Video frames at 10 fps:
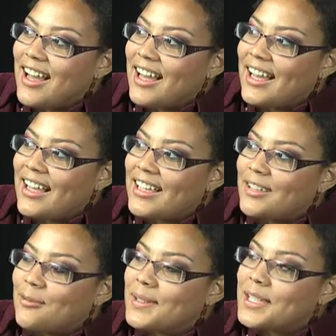
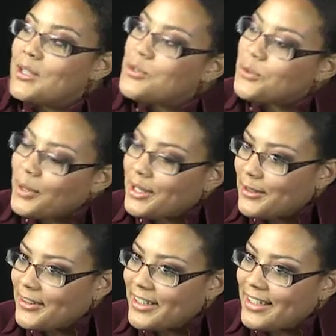I really enjoy
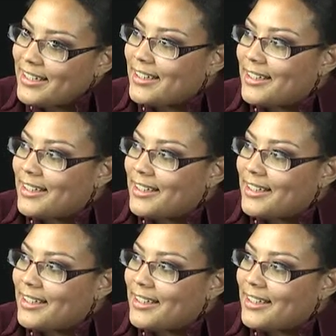learning